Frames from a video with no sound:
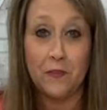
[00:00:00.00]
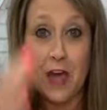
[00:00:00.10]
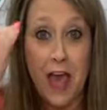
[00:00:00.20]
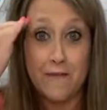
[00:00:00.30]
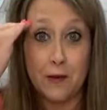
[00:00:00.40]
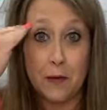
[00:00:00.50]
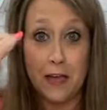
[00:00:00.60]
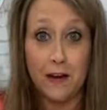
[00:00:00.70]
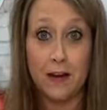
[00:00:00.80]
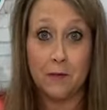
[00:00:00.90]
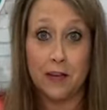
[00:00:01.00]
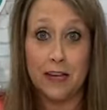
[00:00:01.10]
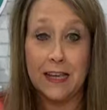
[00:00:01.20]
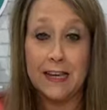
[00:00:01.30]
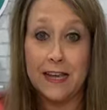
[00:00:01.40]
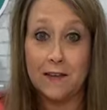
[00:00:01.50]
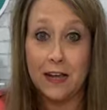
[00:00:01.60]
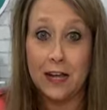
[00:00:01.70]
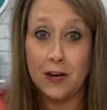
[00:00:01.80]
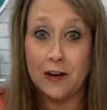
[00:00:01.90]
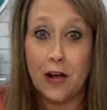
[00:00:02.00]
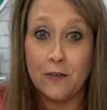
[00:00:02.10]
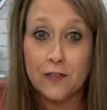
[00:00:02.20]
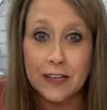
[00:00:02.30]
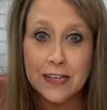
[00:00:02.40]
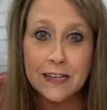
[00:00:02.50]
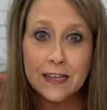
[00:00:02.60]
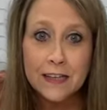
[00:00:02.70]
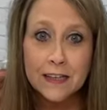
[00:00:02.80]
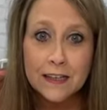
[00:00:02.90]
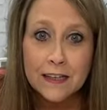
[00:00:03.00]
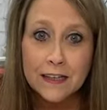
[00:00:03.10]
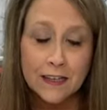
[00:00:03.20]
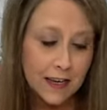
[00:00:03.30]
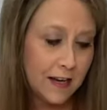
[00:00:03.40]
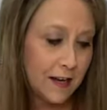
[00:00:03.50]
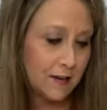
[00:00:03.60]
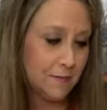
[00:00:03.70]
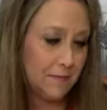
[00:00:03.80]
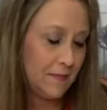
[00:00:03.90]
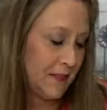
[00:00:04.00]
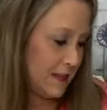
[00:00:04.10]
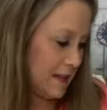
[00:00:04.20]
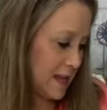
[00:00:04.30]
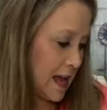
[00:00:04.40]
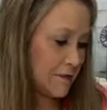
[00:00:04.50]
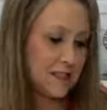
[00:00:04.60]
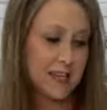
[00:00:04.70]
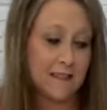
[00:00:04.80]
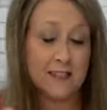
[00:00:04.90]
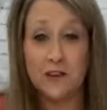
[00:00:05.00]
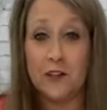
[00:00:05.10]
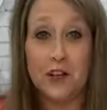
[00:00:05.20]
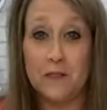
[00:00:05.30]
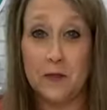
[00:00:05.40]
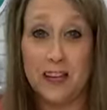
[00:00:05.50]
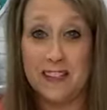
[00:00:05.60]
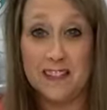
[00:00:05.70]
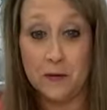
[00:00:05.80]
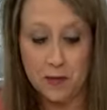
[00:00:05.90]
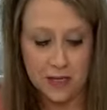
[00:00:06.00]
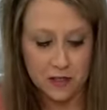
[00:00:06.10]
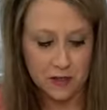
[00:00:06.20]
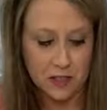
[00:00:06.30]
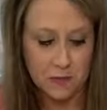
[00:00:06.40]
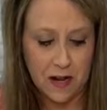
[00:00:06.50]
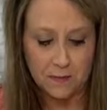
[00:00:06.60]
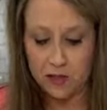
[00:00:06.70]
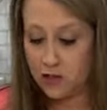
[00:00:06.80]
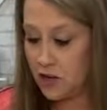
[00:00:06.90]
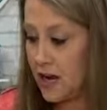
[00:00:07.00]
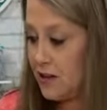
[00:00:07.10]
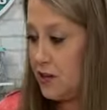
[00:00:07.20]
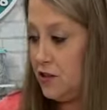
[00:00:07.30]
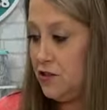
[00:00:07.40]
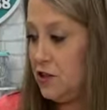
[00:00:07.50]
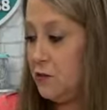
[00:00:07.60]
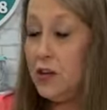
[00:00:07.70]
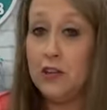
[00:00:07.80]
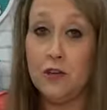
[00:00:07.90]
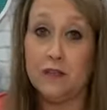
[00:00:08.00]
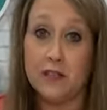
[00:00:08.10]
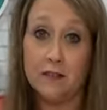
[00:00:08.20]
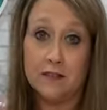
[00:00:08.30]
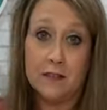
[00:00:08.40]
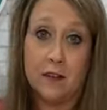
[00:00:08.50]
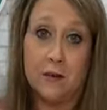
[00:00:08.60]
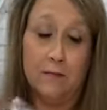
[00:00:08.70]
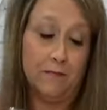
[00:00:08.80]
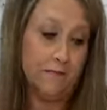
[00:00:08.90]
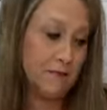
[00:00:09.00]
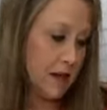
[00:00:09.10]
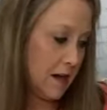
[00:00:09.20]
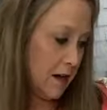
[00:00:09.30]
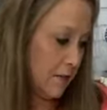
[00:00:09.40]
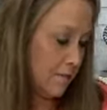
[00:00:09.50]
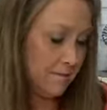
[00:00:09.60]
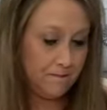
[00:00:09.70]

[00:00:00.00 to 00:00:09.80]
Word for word: have up here and I'm gonna get down here, hopefully. Um, I've seen several of them like this on Pinterest, but I'm just trying to do it using some, um,